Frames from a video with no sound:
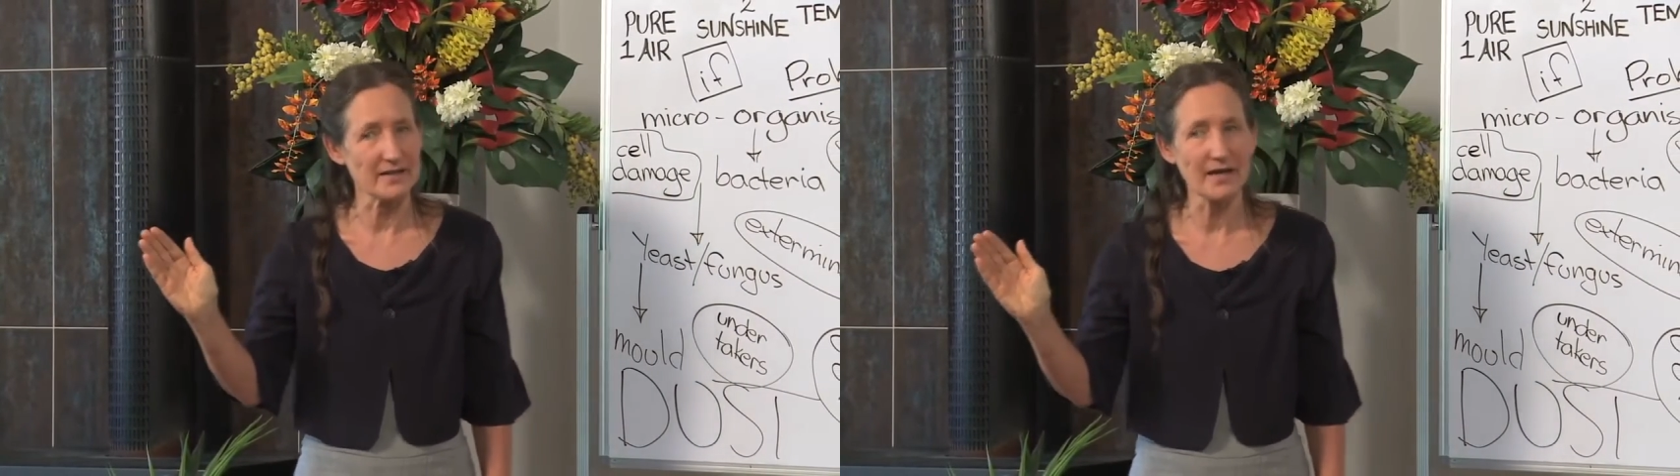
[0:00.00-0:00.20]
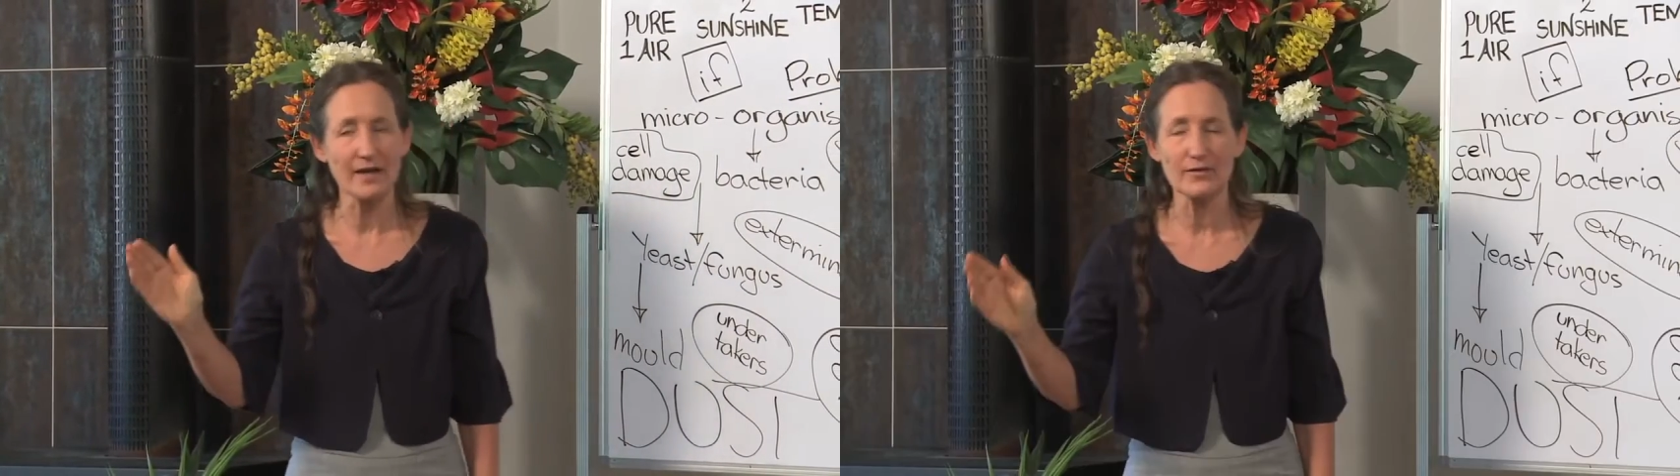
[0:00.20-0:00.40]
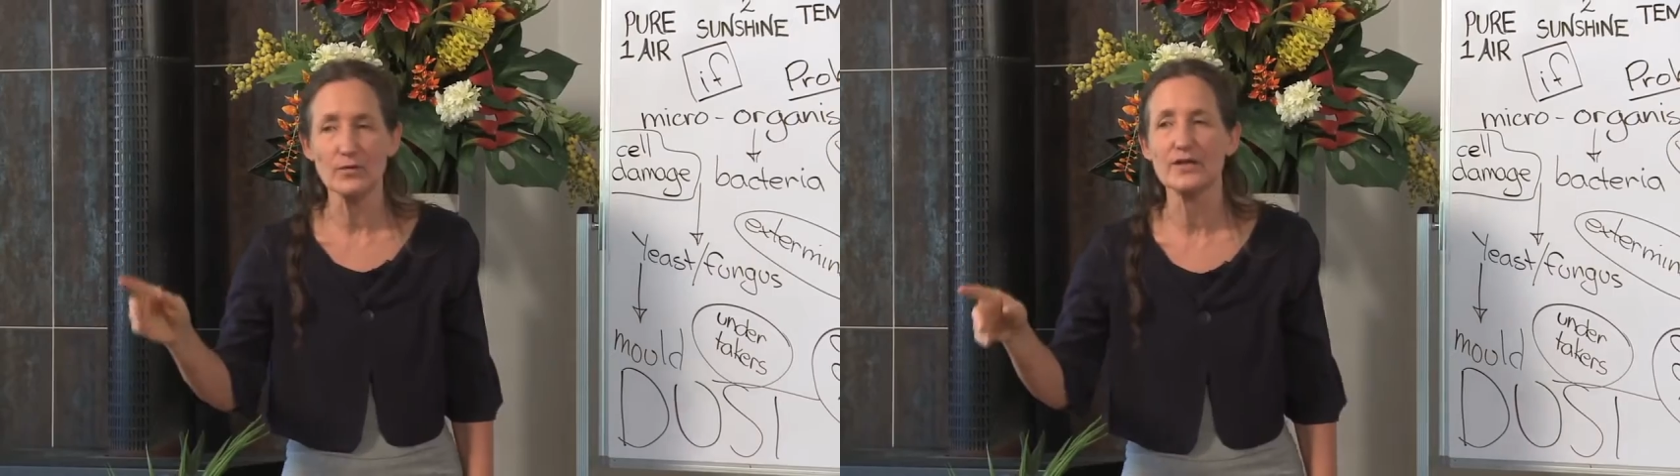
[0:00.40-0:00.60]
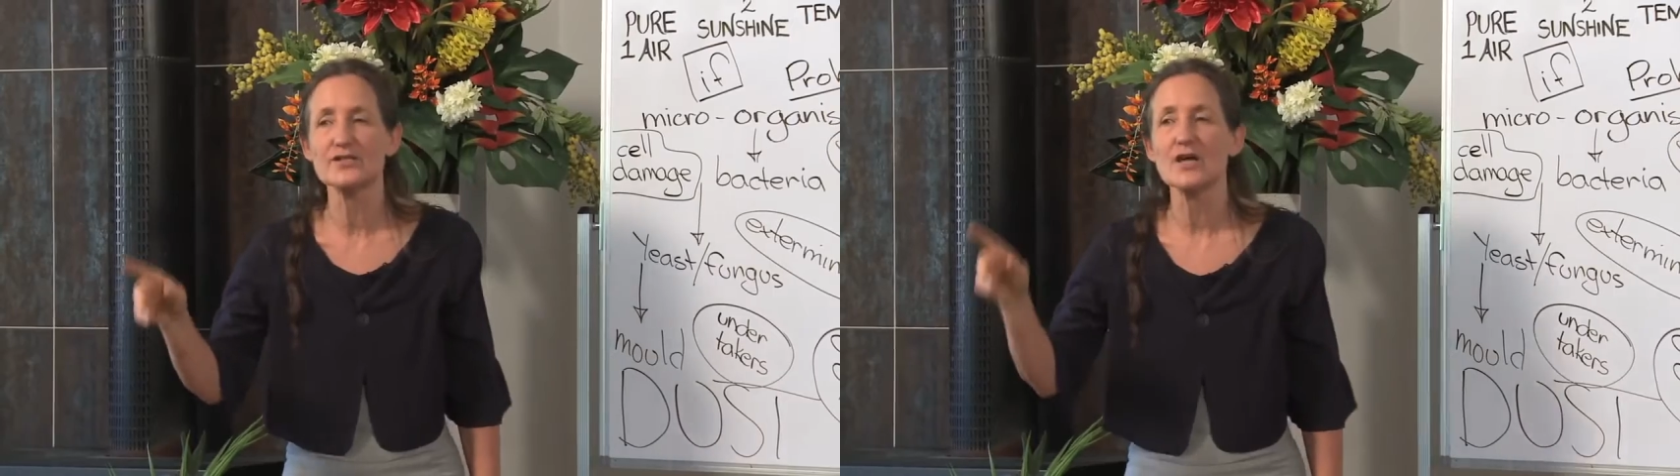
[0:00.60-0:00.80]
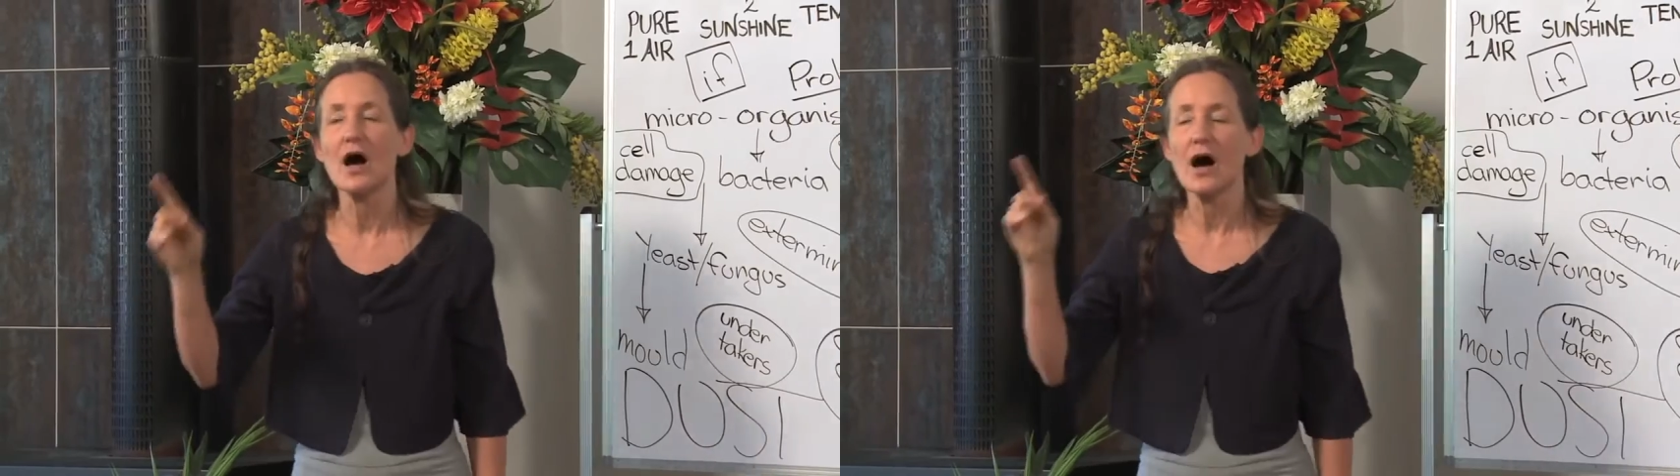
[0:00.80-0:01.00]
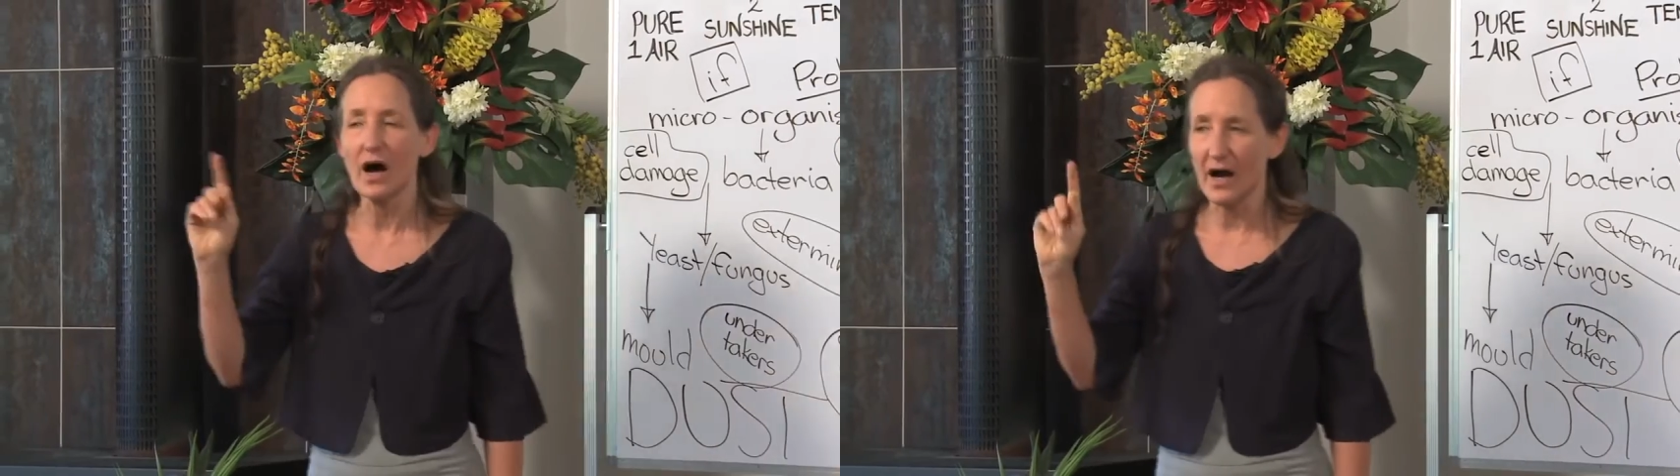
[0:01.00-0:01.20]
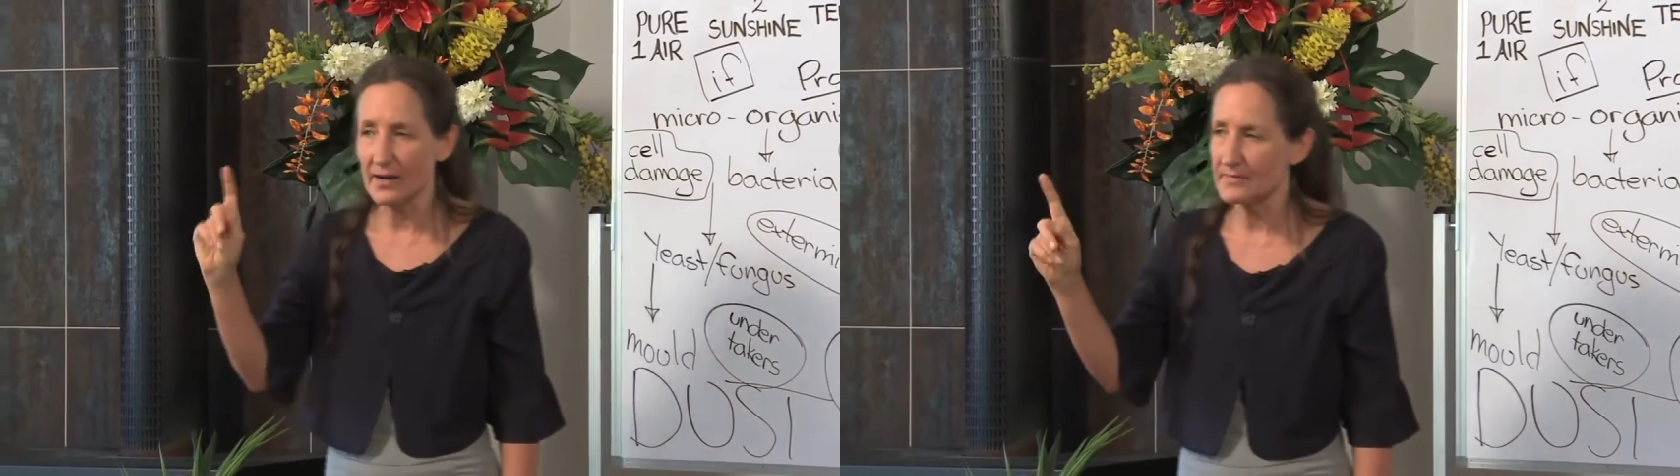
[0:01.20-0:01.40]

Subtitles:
In other words, high